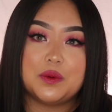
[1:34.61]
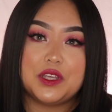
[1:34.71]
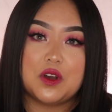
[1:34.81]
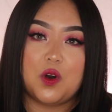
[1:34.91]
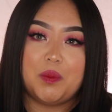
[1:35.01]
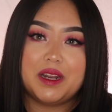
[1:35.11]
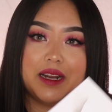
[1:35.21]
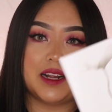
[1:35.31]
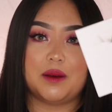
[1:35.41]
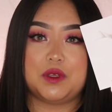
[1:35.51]
when you open
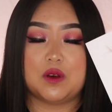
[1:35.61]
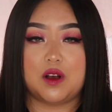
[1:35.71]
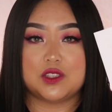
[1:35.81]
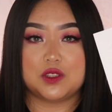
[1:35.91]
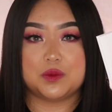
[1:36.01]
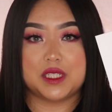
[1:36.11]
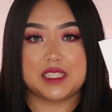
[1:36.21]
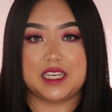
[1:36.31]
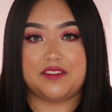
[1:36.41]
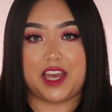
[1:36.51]
it up, you also
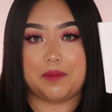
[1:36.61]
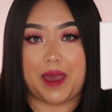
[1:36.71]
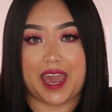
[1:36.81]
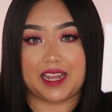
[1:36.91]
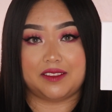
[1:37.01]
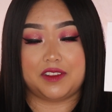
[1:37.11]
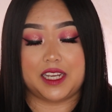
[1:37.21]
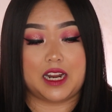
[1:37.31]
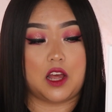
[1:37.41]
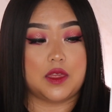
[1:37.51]
receive a
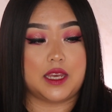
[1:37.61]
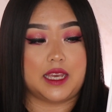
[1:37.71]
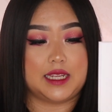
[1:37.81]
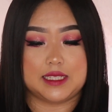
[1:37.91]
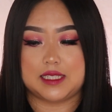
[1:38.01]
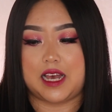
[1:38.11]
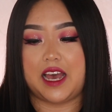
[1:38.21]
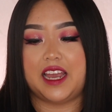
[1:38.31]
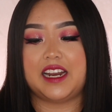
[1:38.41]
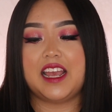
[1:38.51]
pamphlet on the
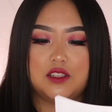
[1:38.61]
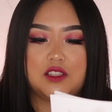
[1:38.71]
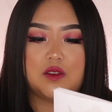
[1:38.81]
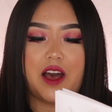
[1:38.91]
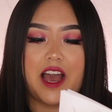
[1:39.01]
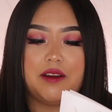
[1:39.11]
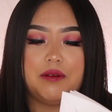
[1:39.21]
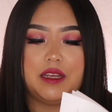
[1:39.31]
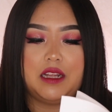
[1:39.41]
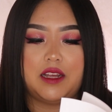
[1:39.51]
inside. So I
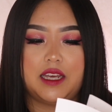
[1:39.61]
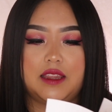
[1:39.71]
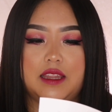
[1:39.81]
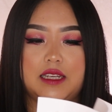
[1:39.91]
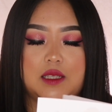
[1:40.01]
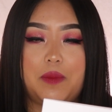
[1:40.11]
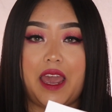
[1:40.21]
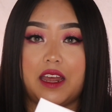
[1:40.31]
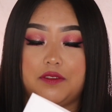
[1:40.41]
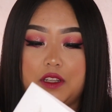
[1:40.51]
really like this
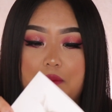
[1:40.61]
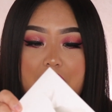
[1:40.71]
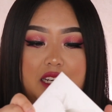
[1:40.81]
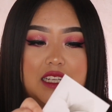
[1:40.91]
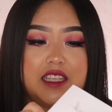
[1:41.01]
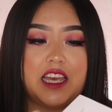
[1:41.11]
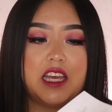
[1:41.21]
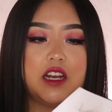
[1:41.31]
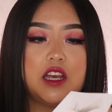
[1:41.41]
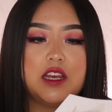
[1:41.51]
pamphlet because it